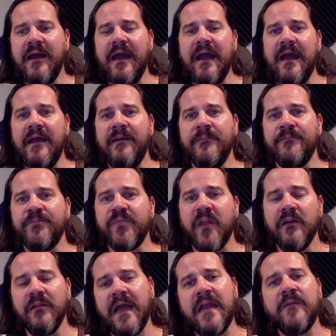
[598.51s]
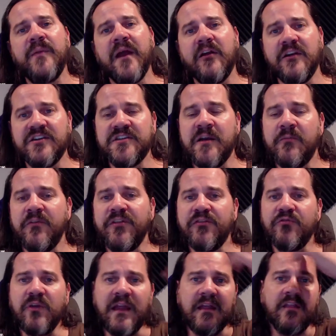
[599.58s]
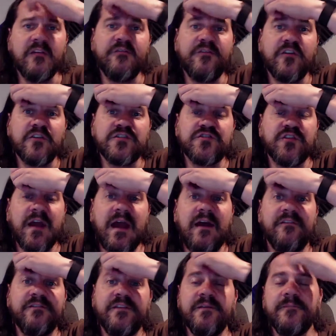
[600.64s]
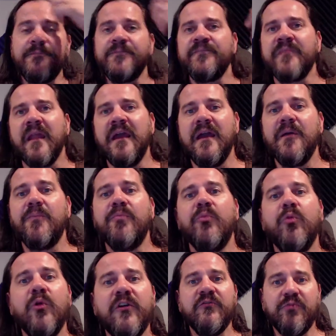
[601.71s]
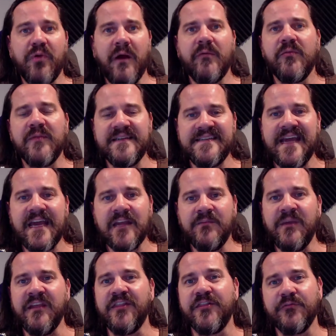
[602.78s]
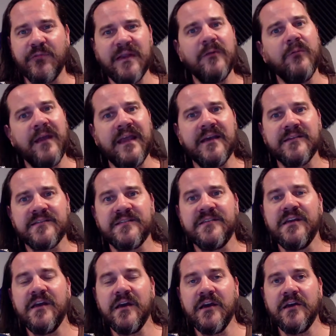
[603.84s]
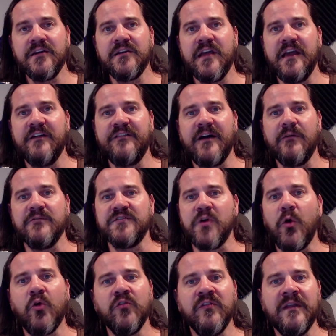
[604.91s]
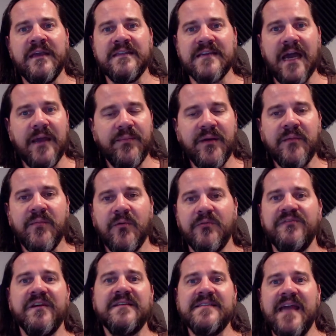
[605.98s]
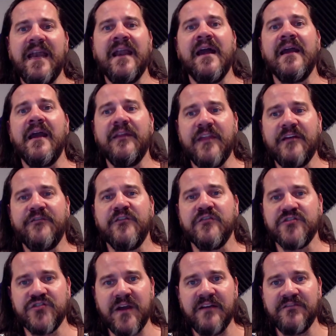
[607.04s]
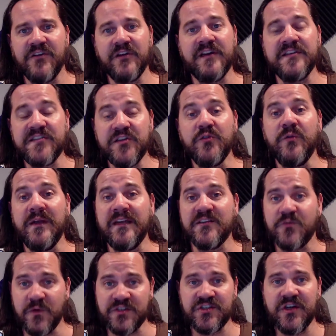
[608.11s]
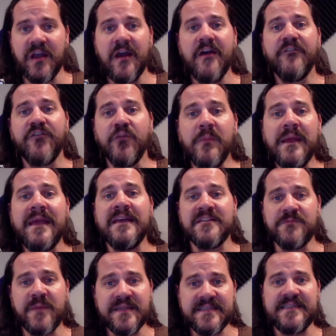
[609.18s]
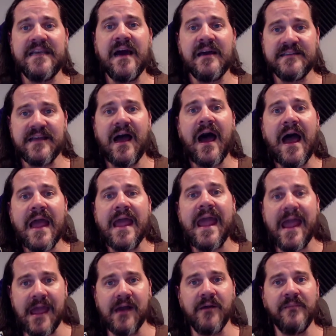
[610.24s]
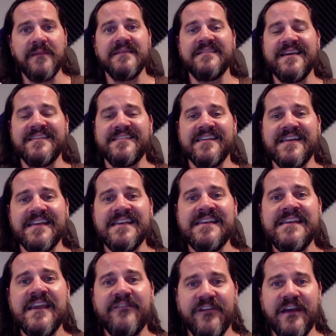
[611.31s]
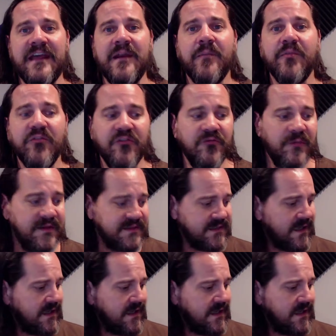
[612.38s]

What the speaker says: And Lane Parish number 3, the first draft, would probably taken me 3 weeks if I was only typing, but with dictating, I got that first draft done in 2 weeks, which for me, as busy as I am, is a significant improvement.